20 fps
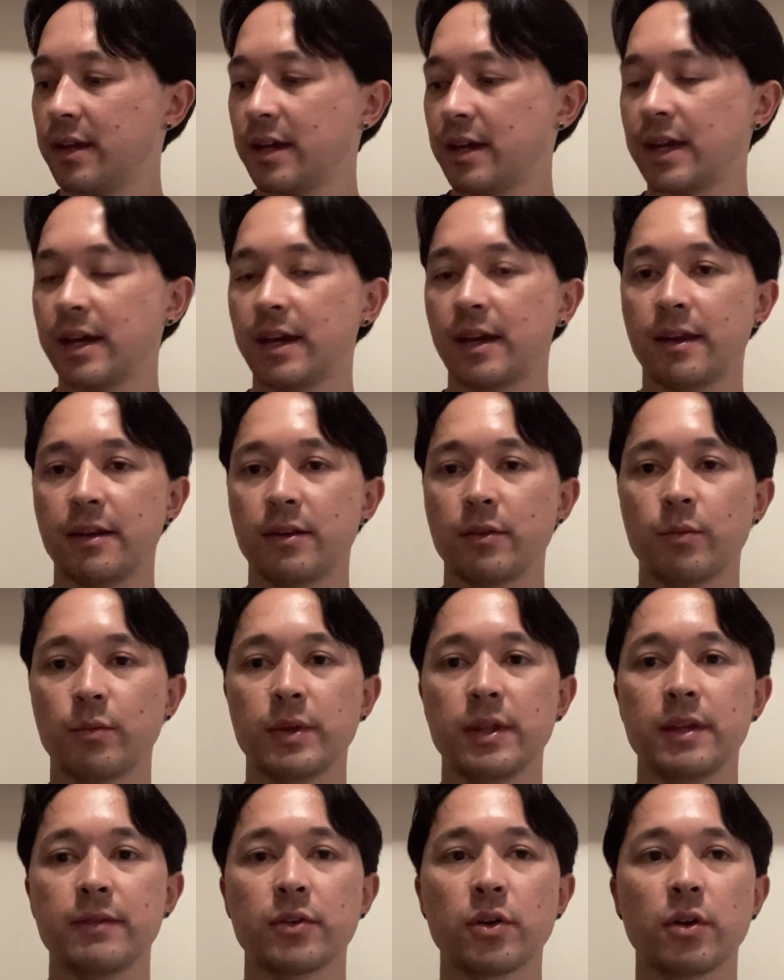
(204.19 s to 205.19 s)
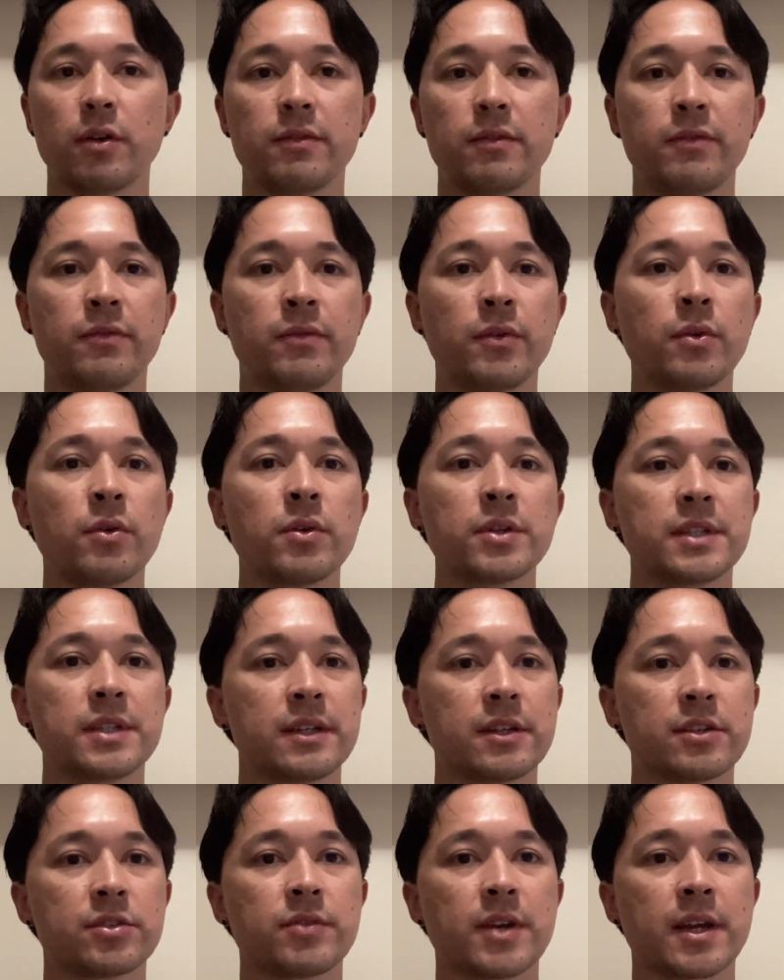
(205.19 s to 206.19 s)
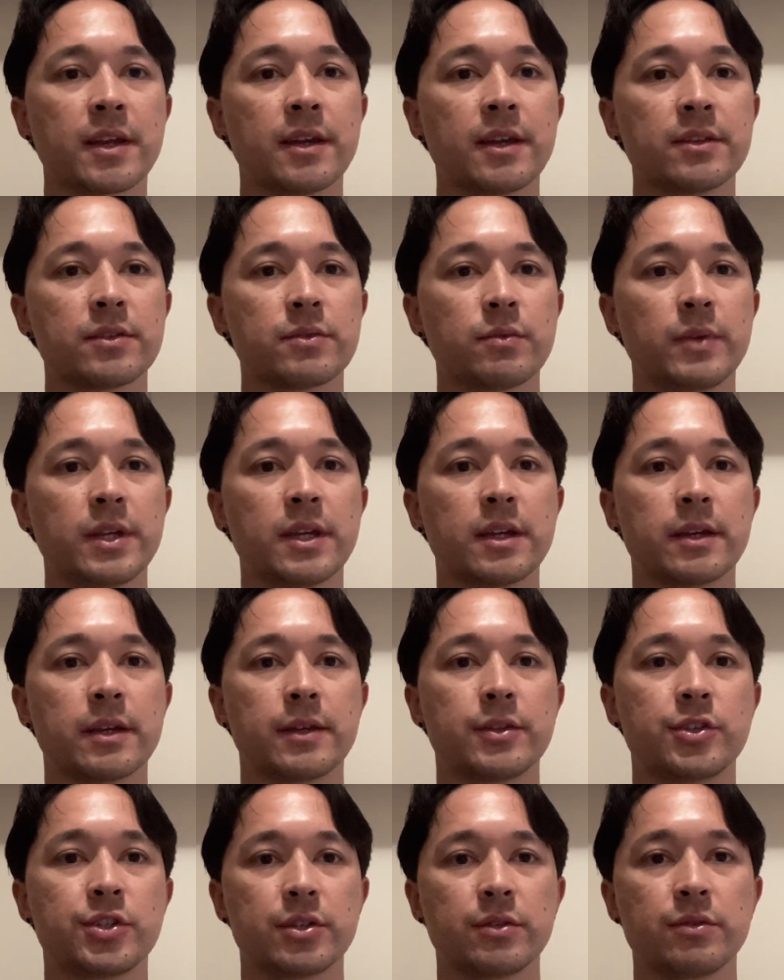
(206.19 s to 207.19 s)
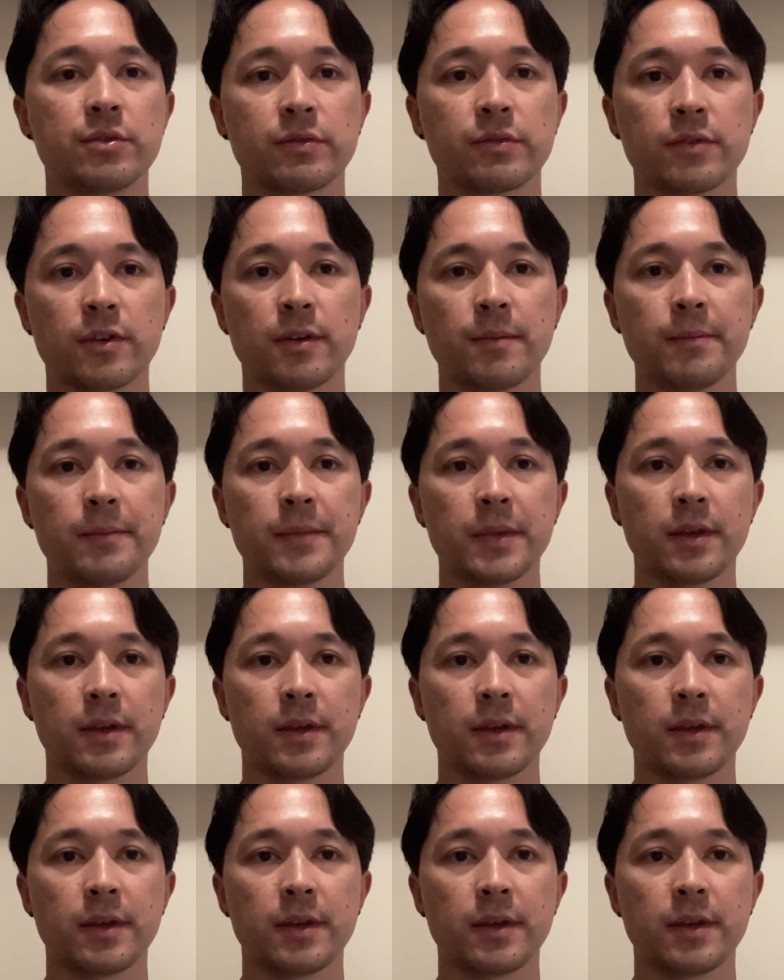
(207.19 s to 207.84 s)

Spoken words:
And we've got 4 tennis rackets we can choose from.